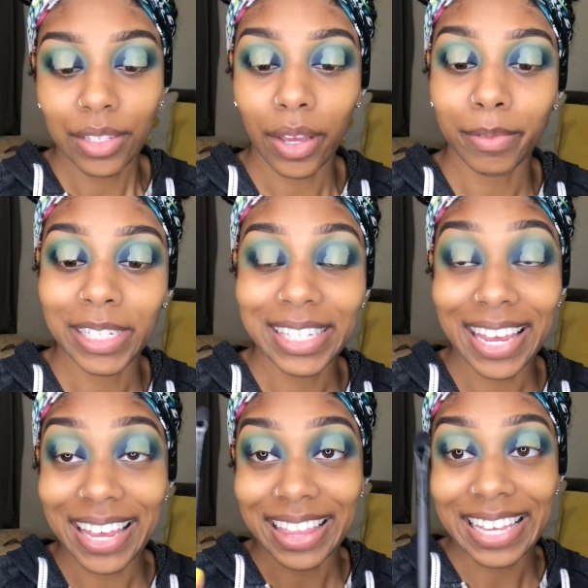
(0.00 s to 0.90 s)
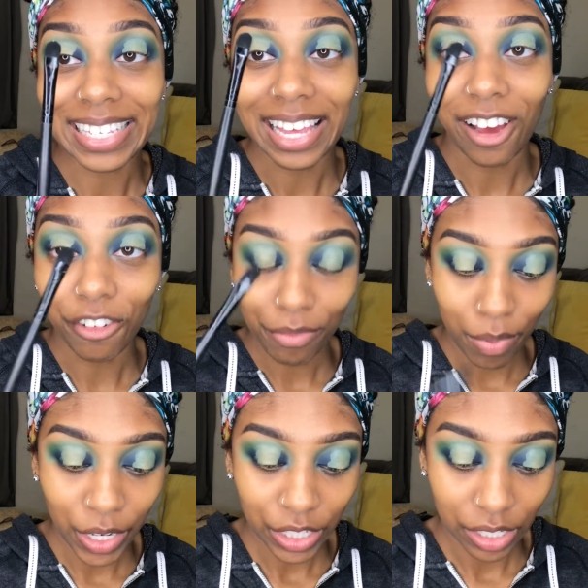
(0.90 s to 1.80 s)
So I'm just taking this e.l.f.
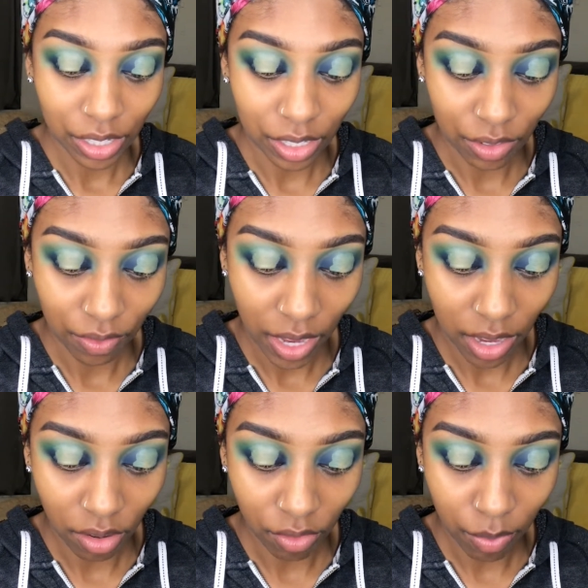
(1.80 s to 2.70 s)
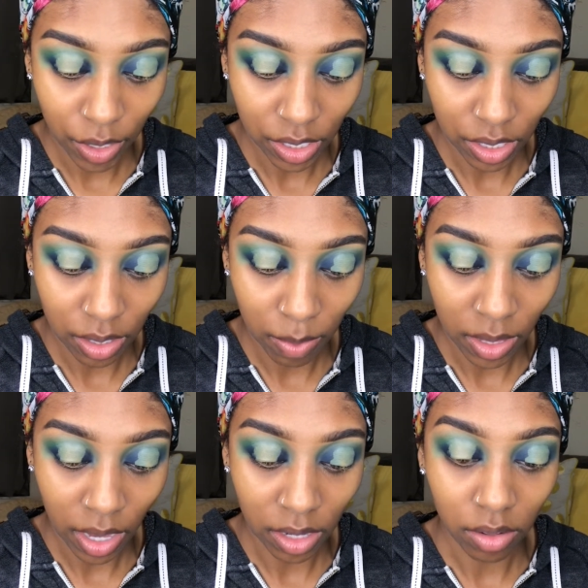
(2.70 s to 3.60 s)
brush, this flat e.l.f. brush,
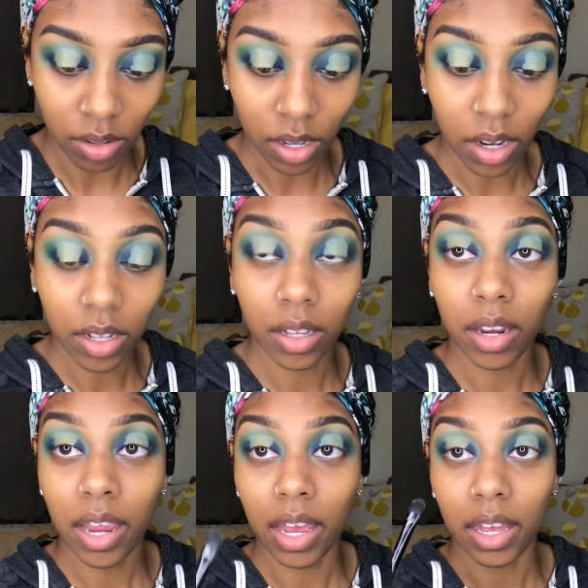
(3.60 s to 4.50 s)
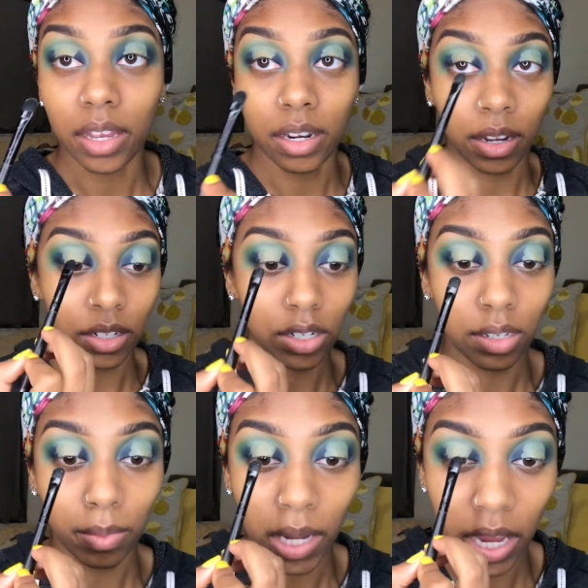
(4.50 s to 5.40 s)
dipping that into the color and
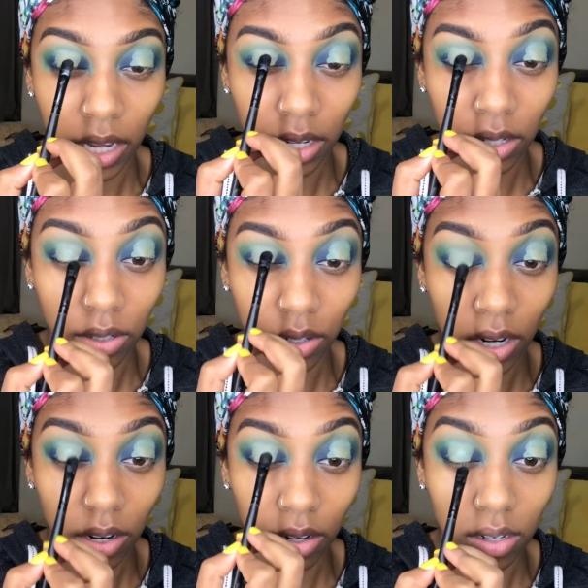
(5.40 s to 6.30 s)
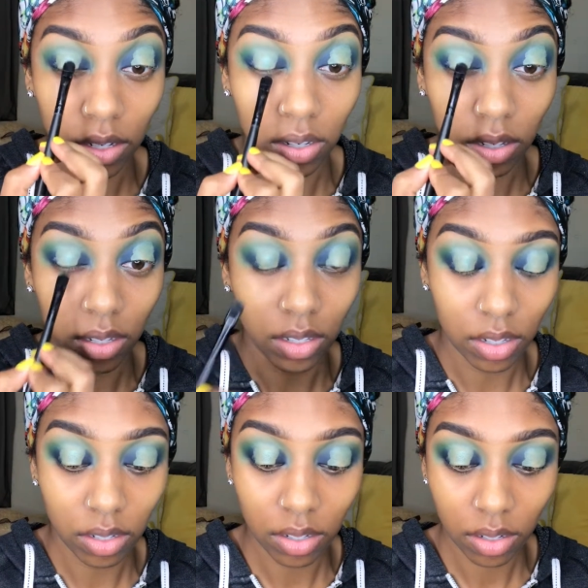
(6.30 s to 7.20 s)
just applying it straight into the
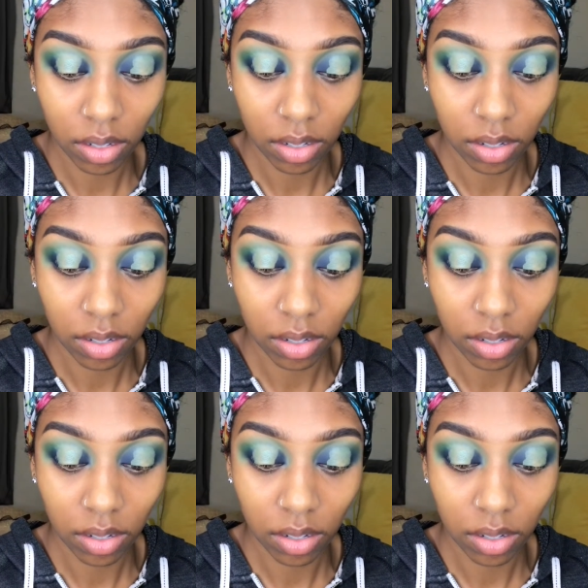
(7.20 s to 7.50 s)
center.